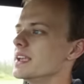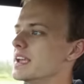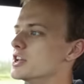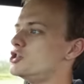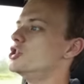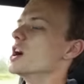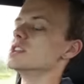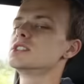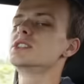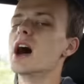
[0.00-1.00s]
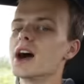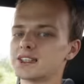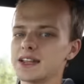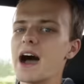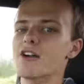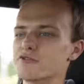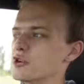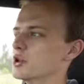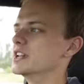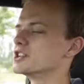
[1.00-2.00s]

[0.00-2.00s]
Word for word: it just sucks down fuel.